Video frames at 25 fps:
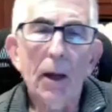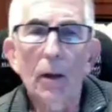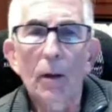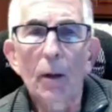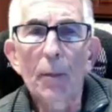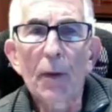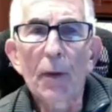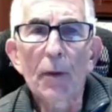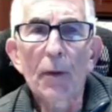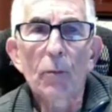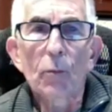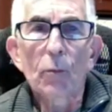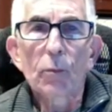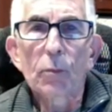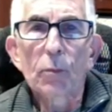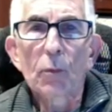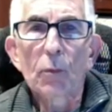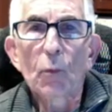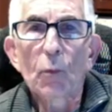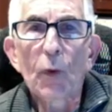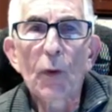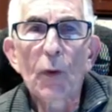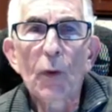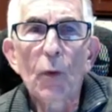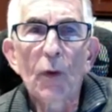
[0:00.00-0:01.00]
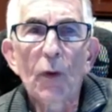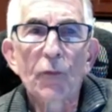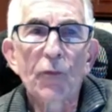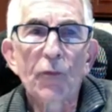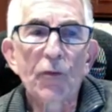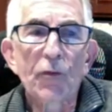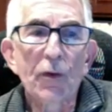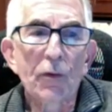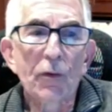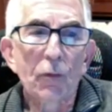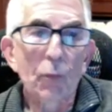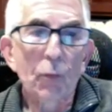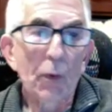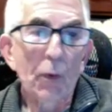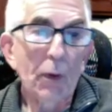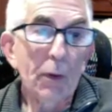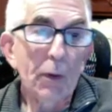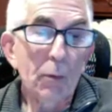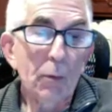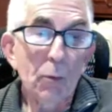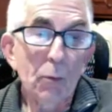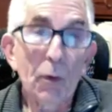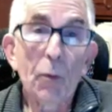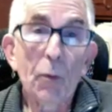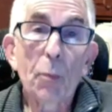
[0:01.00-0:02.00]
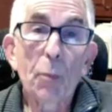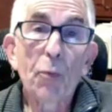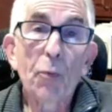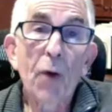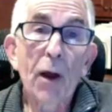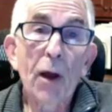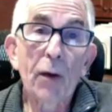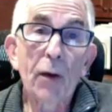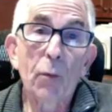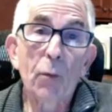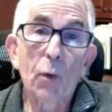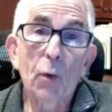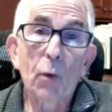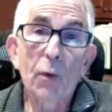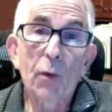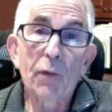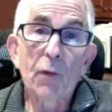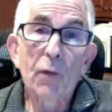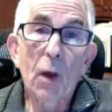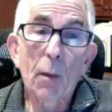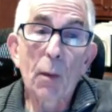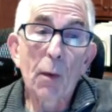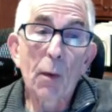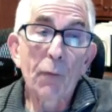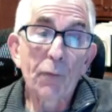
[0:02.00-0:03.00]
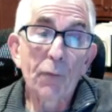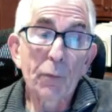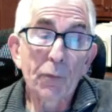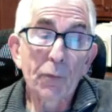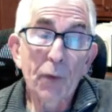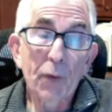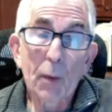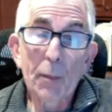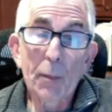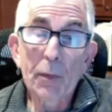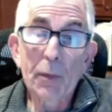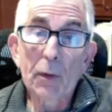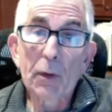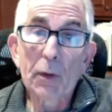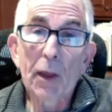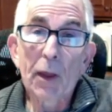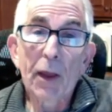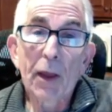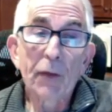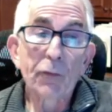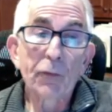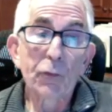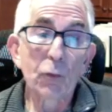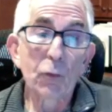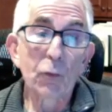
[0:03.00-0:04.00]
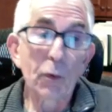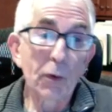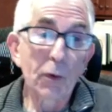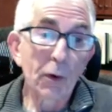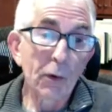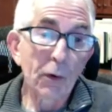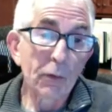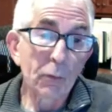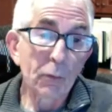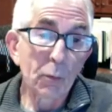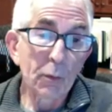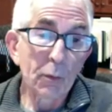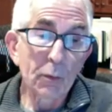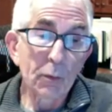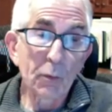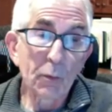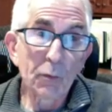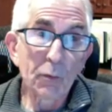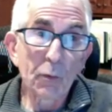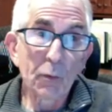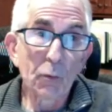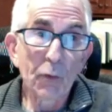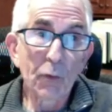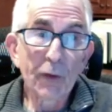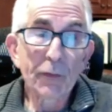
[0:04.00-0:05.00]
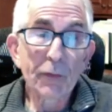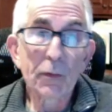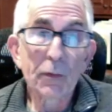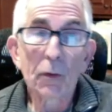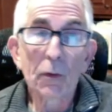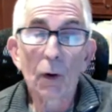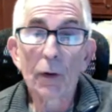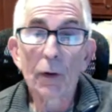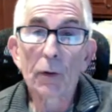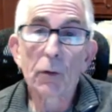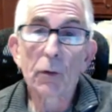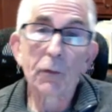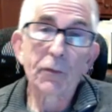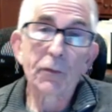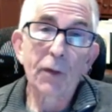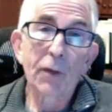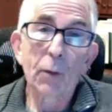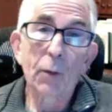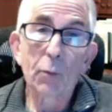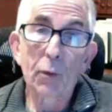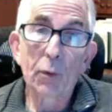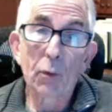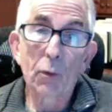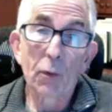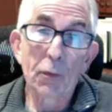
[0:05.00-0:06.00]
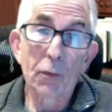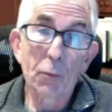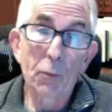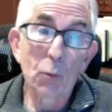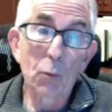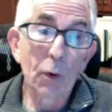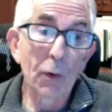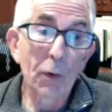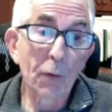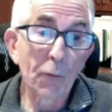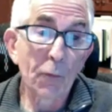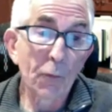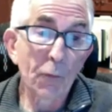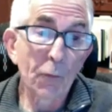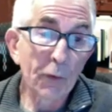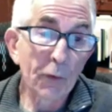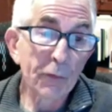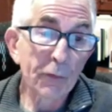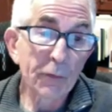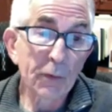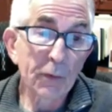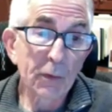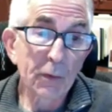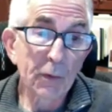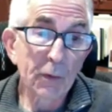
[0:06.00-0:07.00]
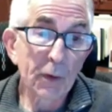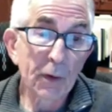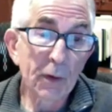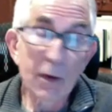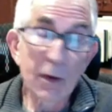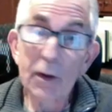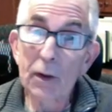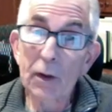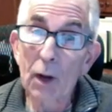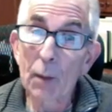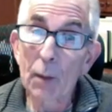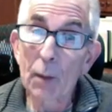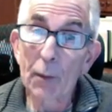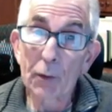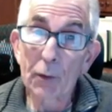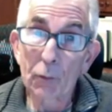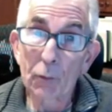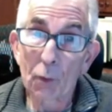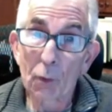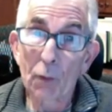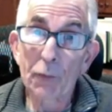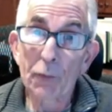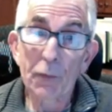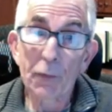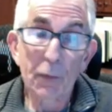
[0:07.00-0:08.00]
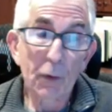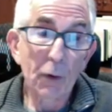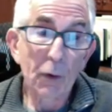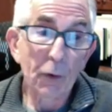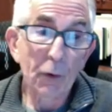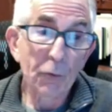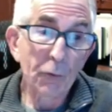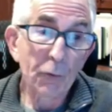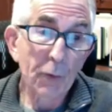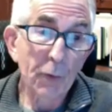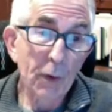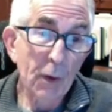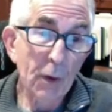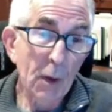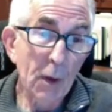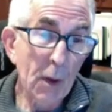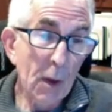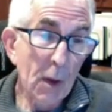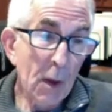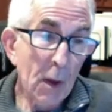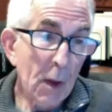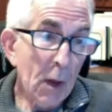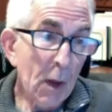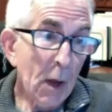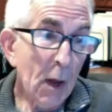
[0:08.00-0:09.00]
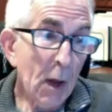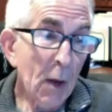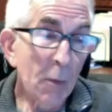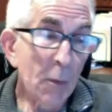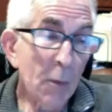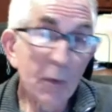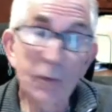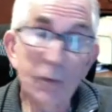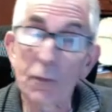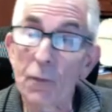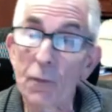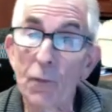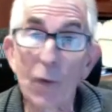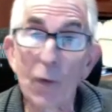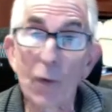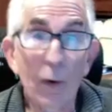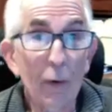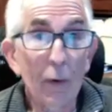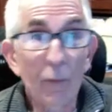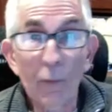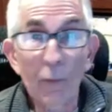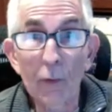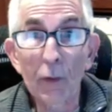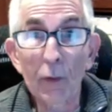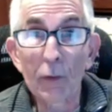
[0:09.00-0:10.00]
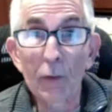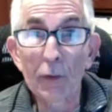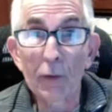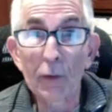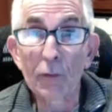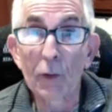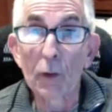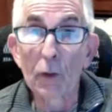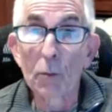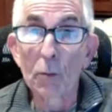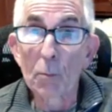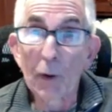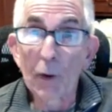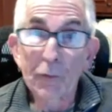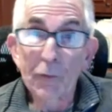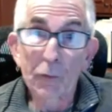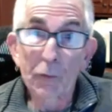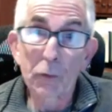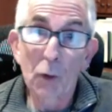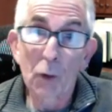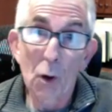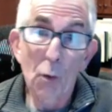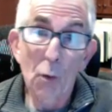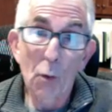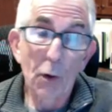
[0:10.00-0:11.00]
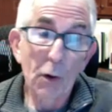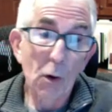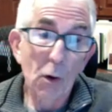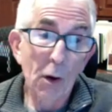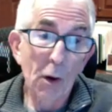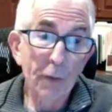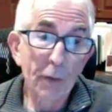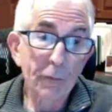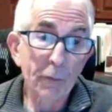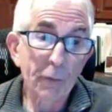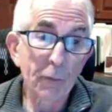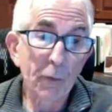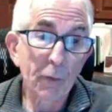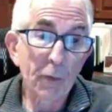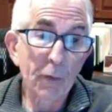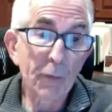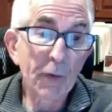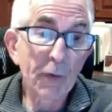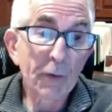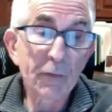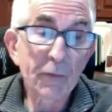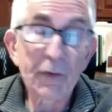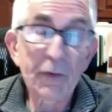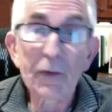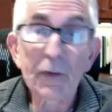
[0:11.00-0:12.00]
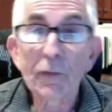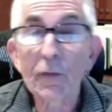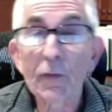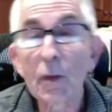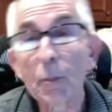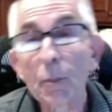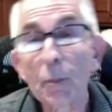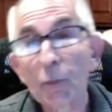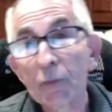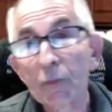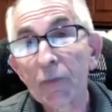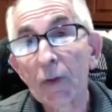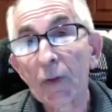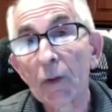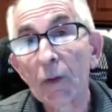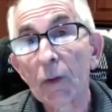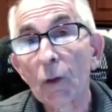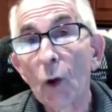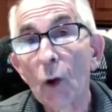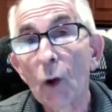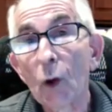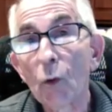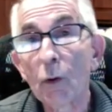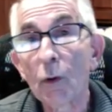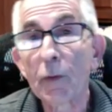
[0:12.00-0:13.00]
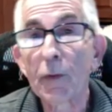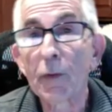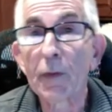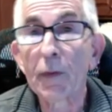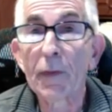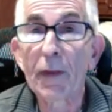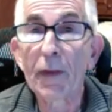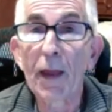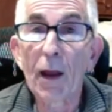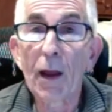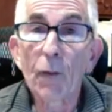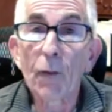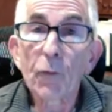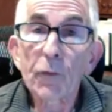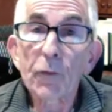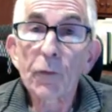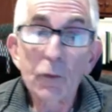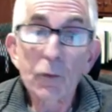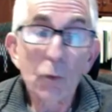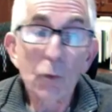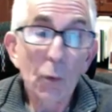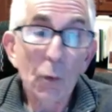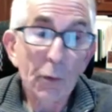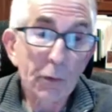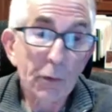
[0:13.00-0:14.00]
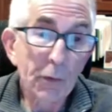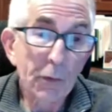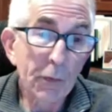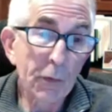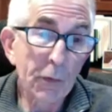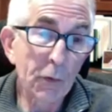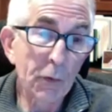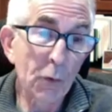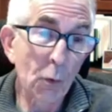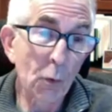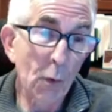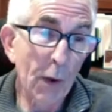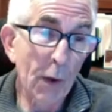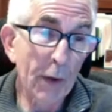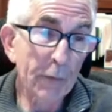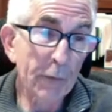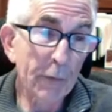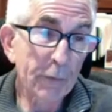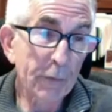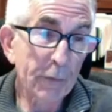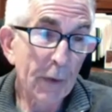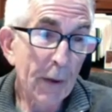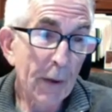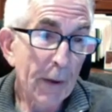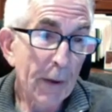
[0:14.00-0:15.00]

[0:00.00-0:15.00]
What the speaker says: I mean, we West Virginians we're proud of where we've come up from in the last few years. Recent article said we were one of the first in economic growth in the country. It's a much lower cost of living, 16% lower than the average in the U.S.